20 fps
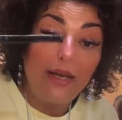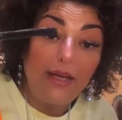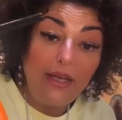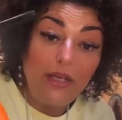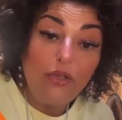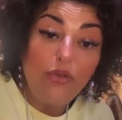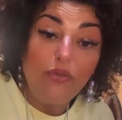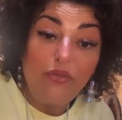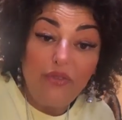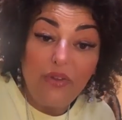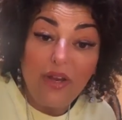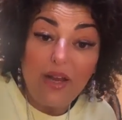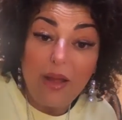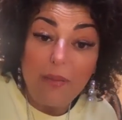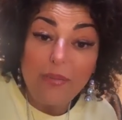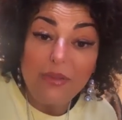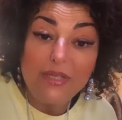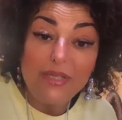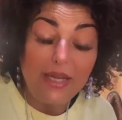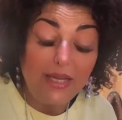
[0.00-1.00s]
I need to fill
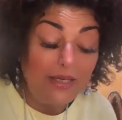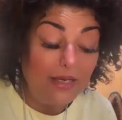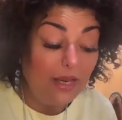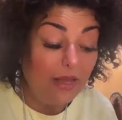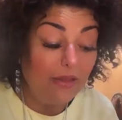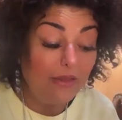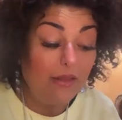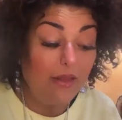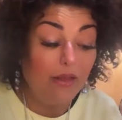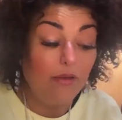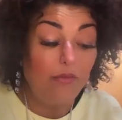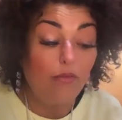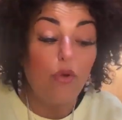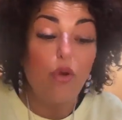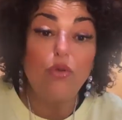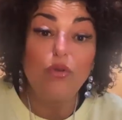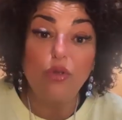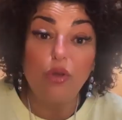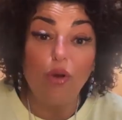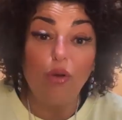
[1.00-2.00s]
up, Ksenia, the
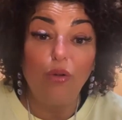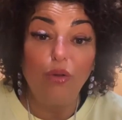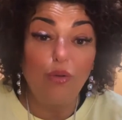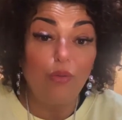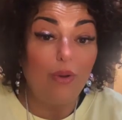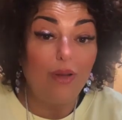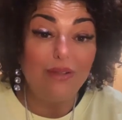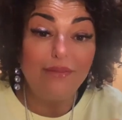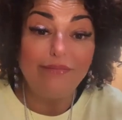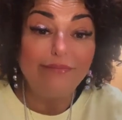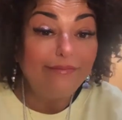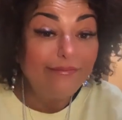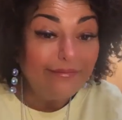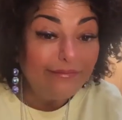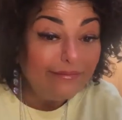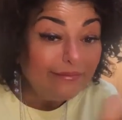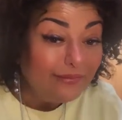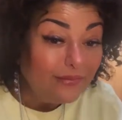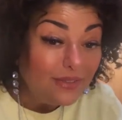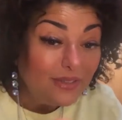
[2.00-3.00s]
rose gold one.
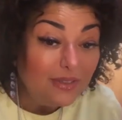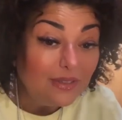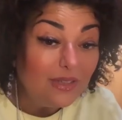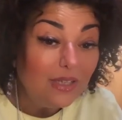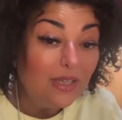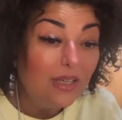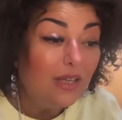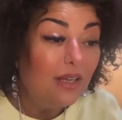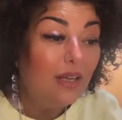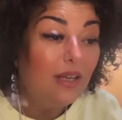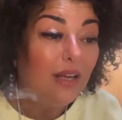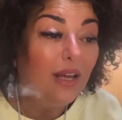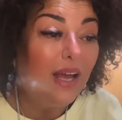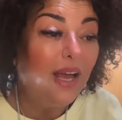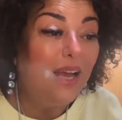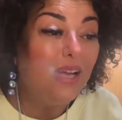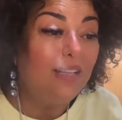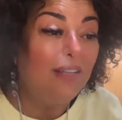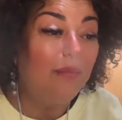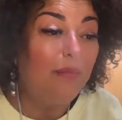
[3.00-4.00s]

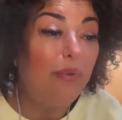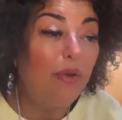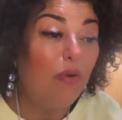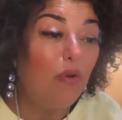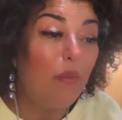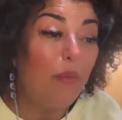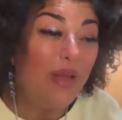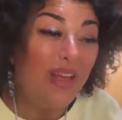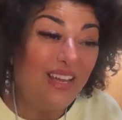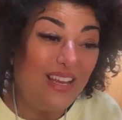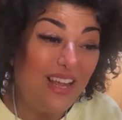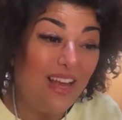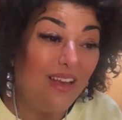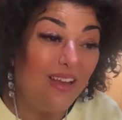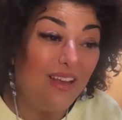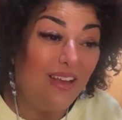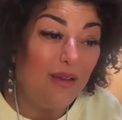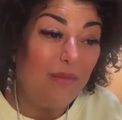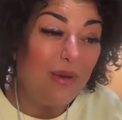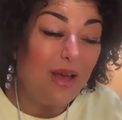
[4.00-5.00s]
I had a
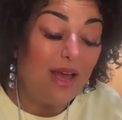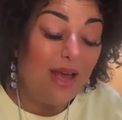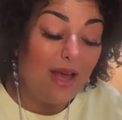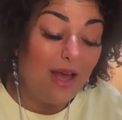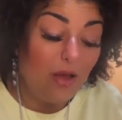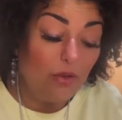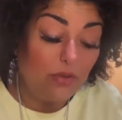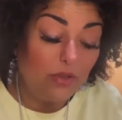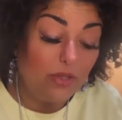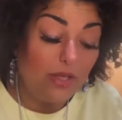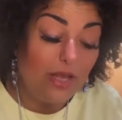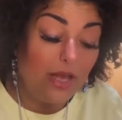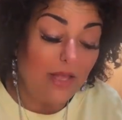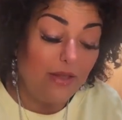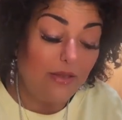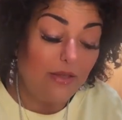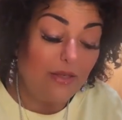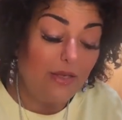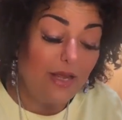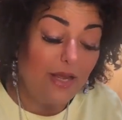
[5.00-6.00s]
pyromaniac in my house the
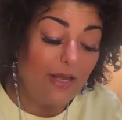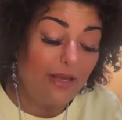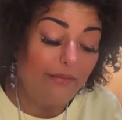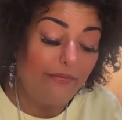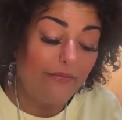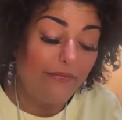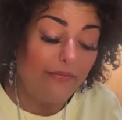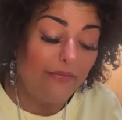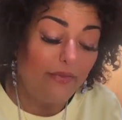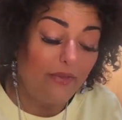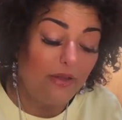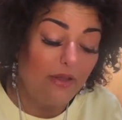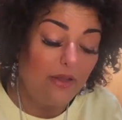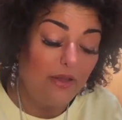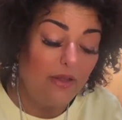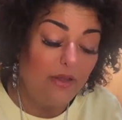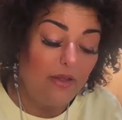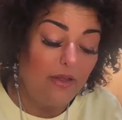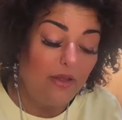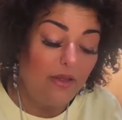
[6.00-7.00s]
other day
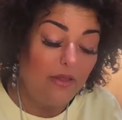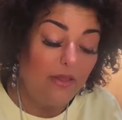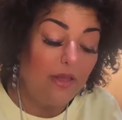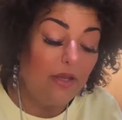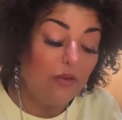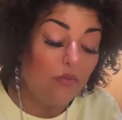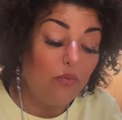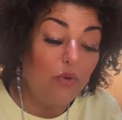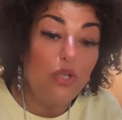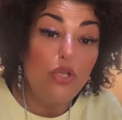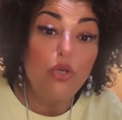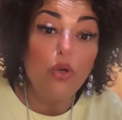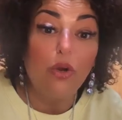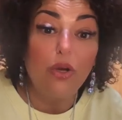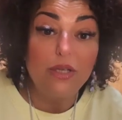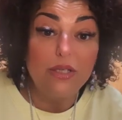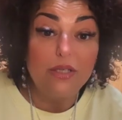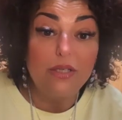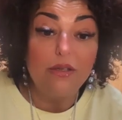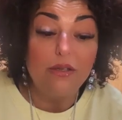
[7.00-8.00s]
that
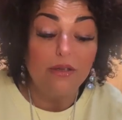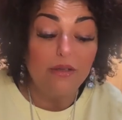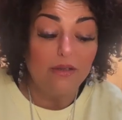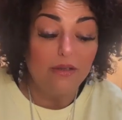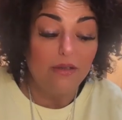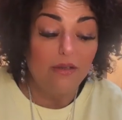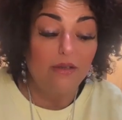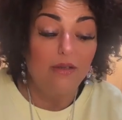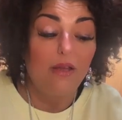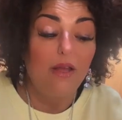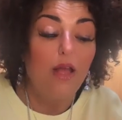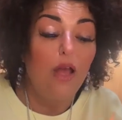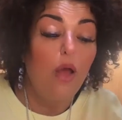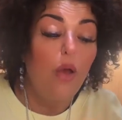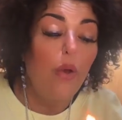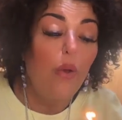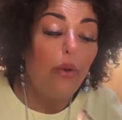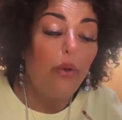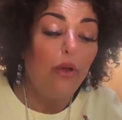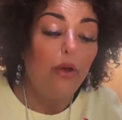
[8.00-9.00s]
rejoiced
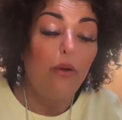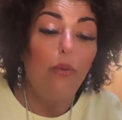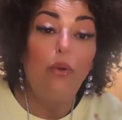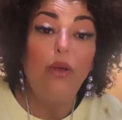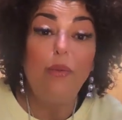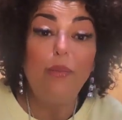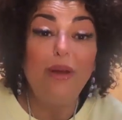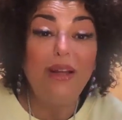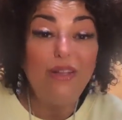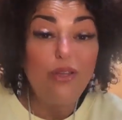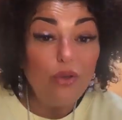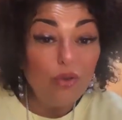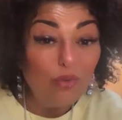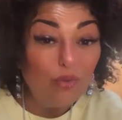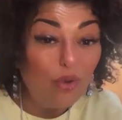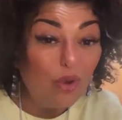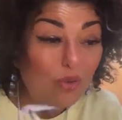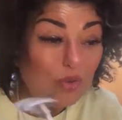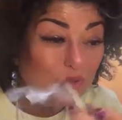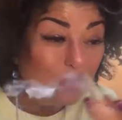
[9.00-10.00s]
with my
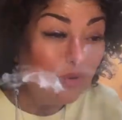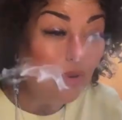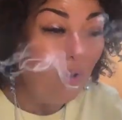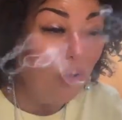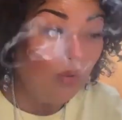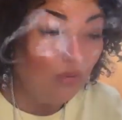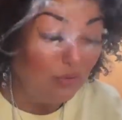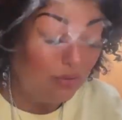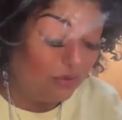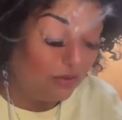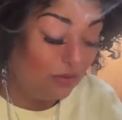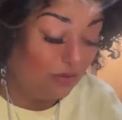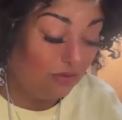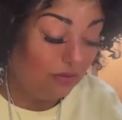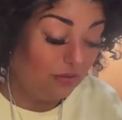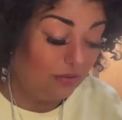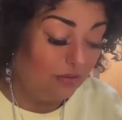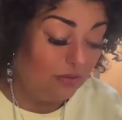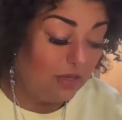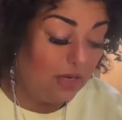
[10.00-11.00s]
new rose gold
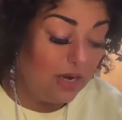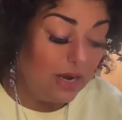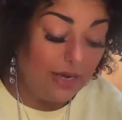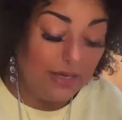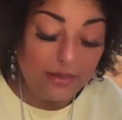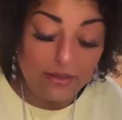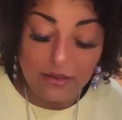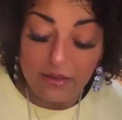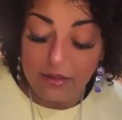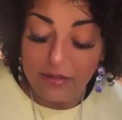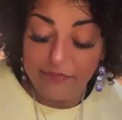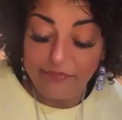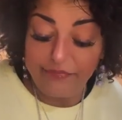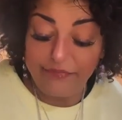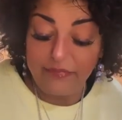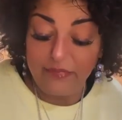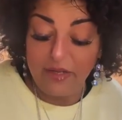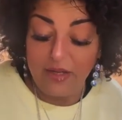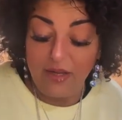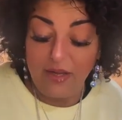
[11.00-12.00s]
lighter.
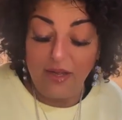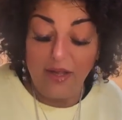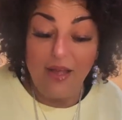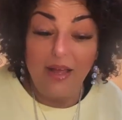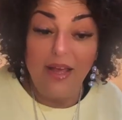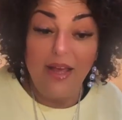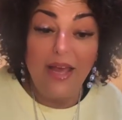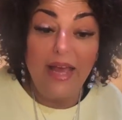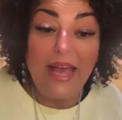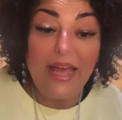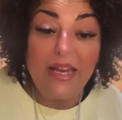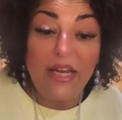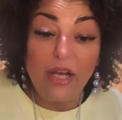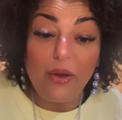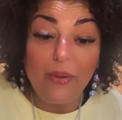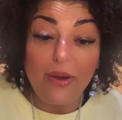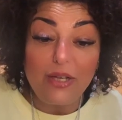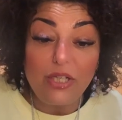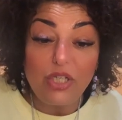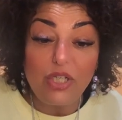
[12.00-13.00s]

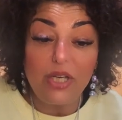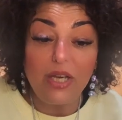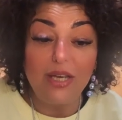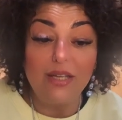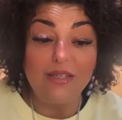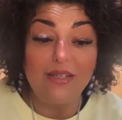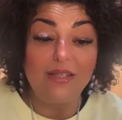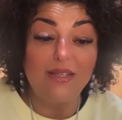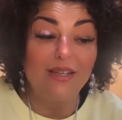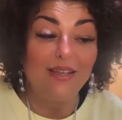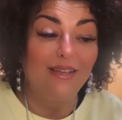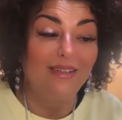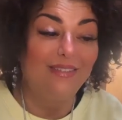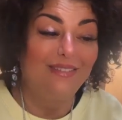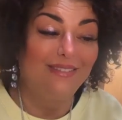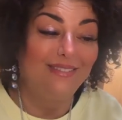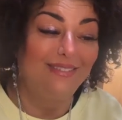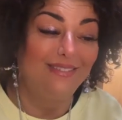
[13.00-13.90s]
Any questions?